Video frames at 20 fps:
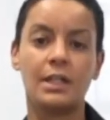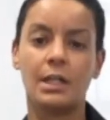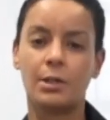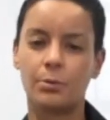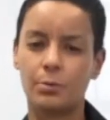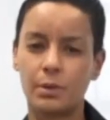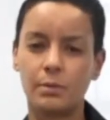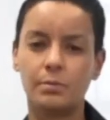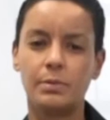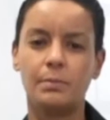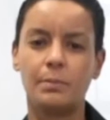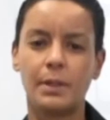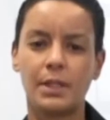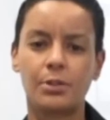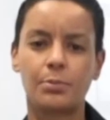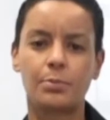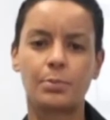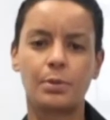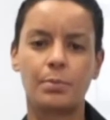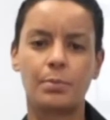and will be
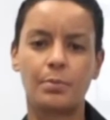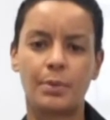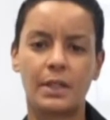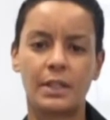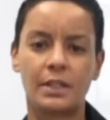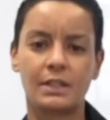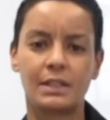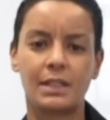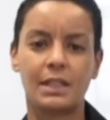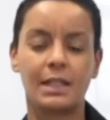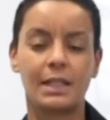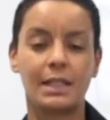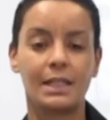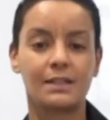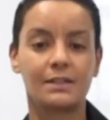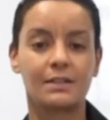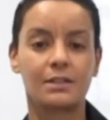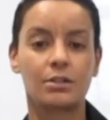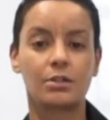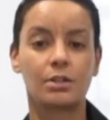better prepared
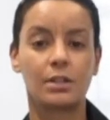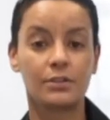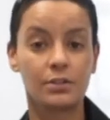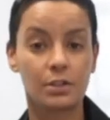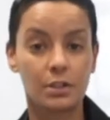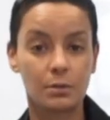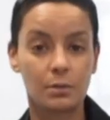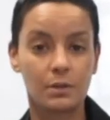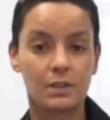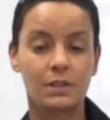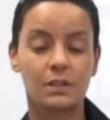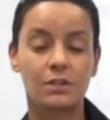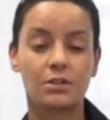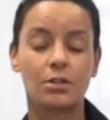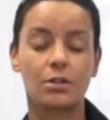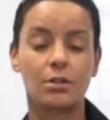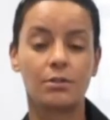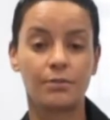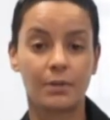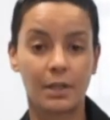against the
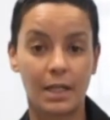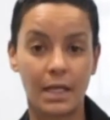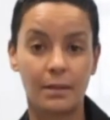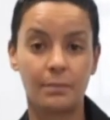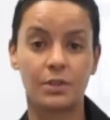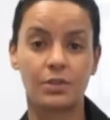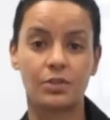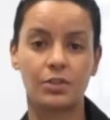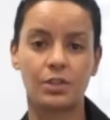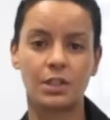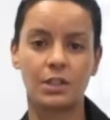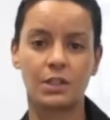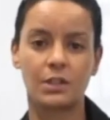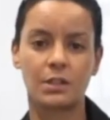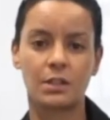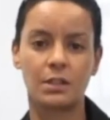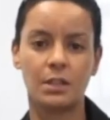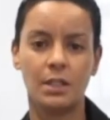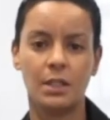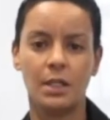consequences of climate
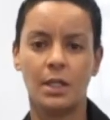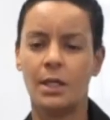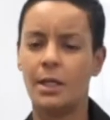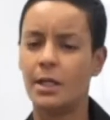change.